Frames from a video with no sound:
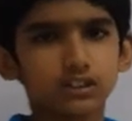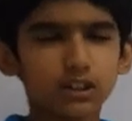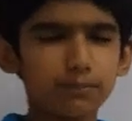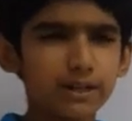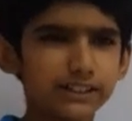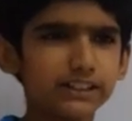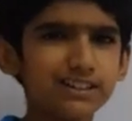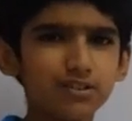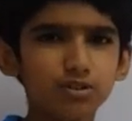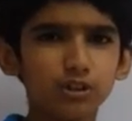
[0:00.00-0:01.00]
The
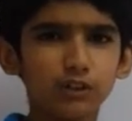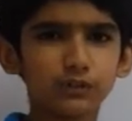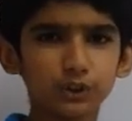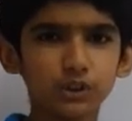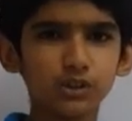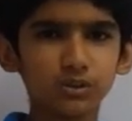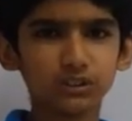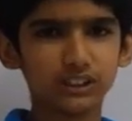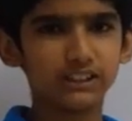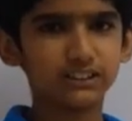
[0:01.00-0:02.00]
basic rule of
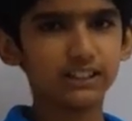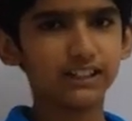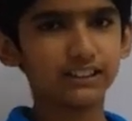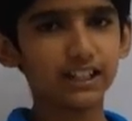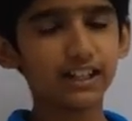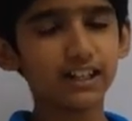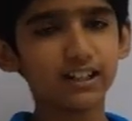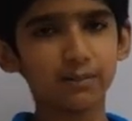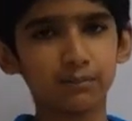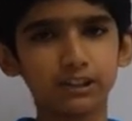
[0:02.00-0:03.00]
Sudoku says that there
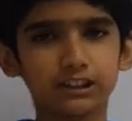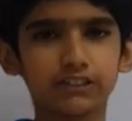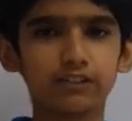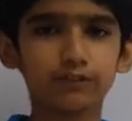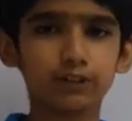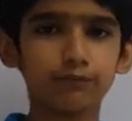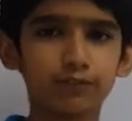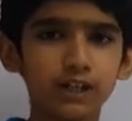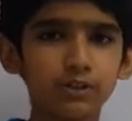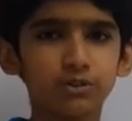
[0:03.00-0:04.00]
are numbers given from
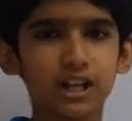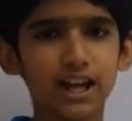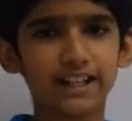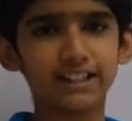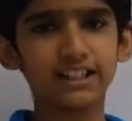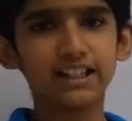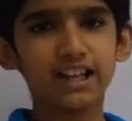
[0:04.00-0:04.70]
1 to 9